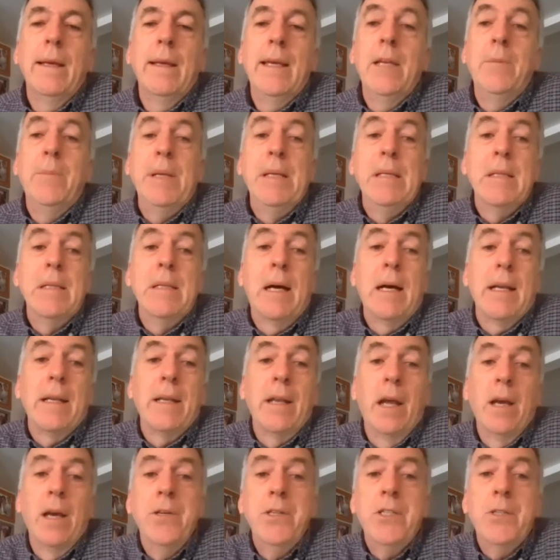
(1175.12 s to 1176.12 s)
He'd been
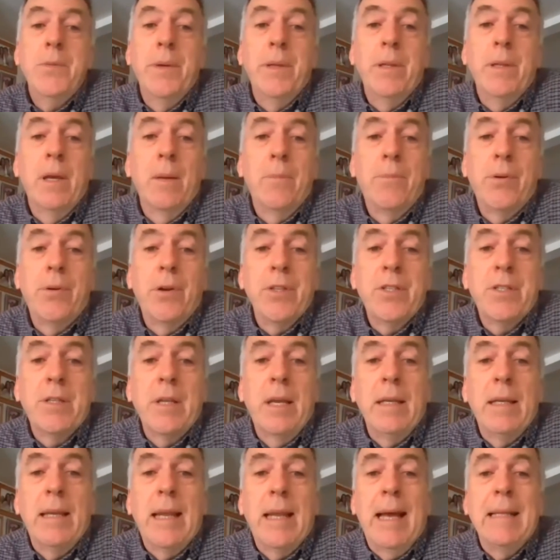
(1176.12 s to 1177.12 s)
diagnosed with a uh,
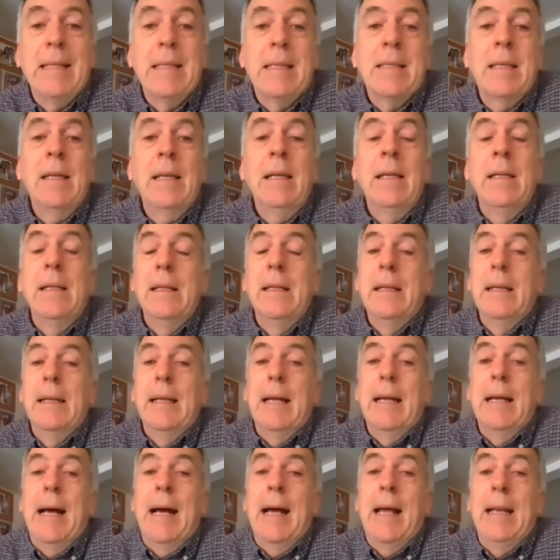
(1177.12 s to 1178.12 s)
prostate cancer
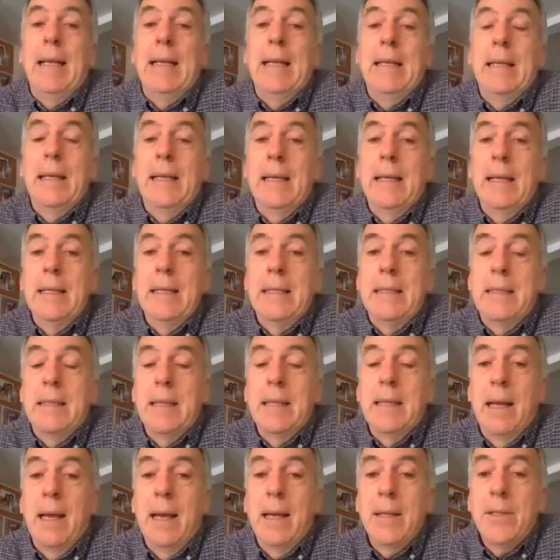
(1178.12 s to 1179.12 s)
and had
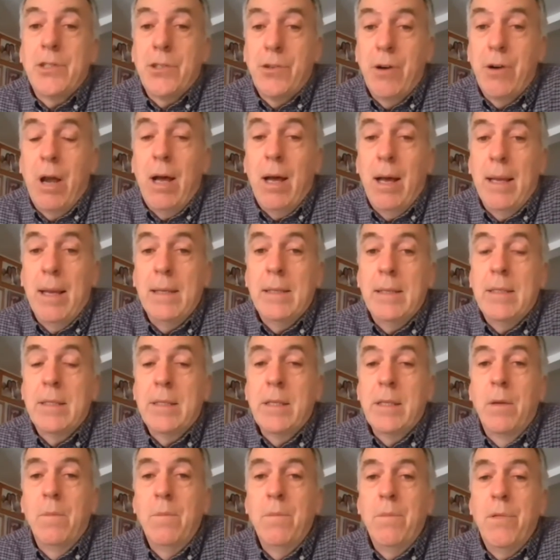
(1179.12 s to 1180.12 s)
uh, tried
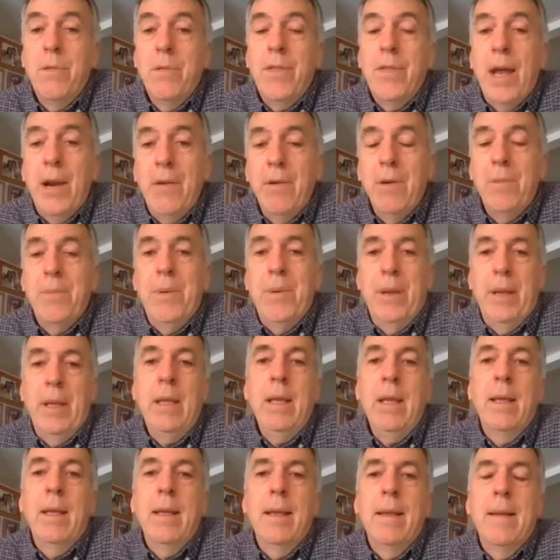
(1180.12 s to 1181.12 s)
some
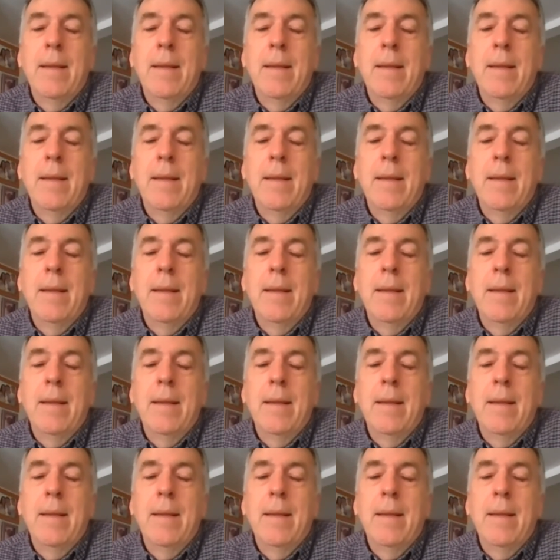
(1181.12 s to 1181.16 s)
therapy.